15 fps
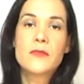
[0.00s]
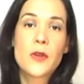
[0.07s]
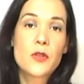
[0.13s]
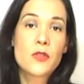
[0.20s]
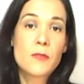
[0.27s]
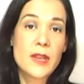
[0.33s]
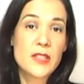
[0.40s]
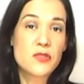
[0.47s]

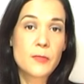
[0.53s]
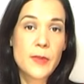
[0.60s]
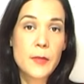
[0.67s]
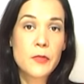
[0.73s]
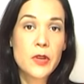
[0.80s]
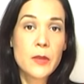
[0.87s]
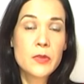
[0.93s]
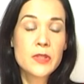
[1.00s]
vocal muscle
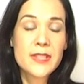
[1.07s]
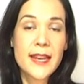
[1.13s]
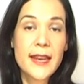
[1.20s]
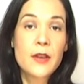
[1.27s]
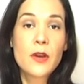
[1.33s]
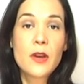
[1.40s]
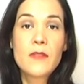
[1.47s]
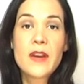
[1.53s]
memory will
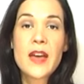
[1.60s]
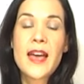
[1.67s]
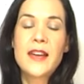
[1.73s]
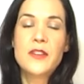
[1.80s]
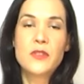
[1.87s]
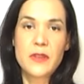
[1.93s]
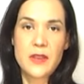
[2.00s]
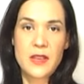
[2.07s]
take over, and your